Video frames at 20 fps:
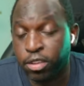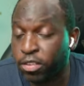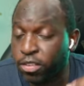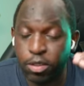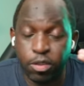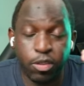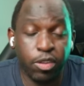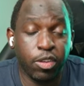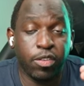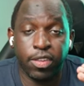You're
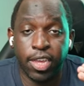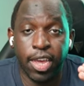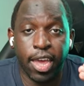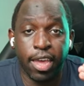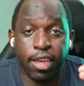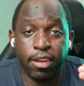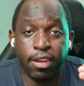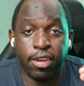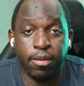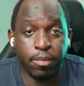still using
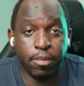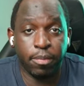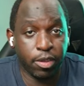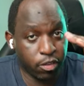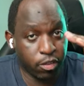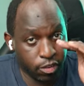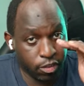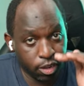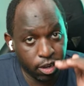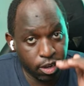AI,
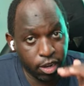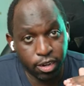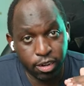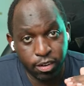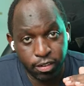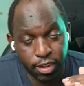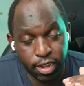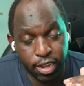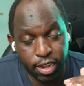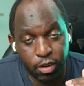but you still
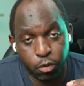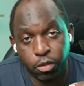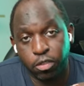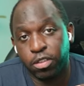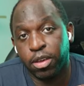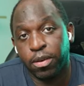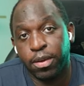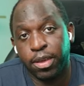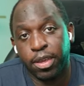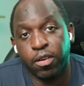understand
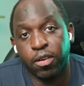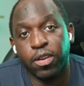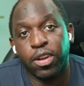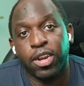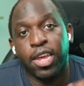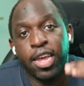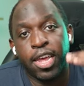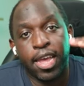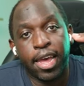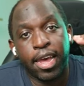what's going
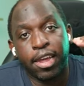on,